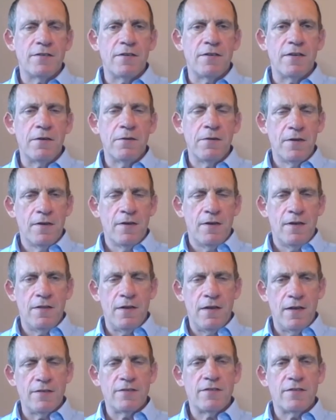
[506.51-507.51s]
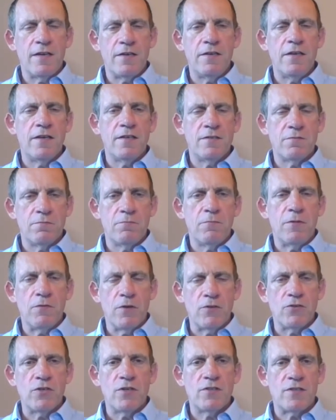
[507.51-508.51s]
You know, in the last 10 years, we've
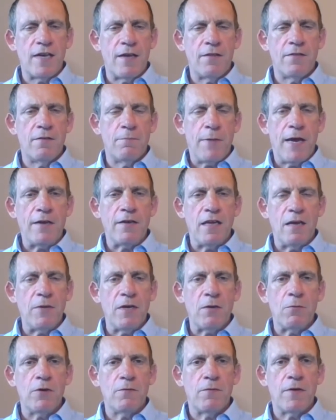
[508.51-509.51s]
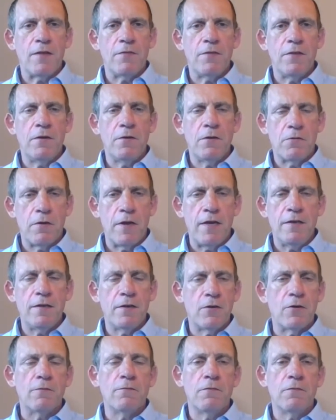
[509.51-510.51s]
not just had the pandemic, we've had the Ukrainian
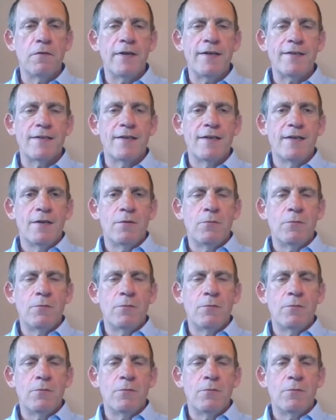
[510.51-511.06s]
conflict,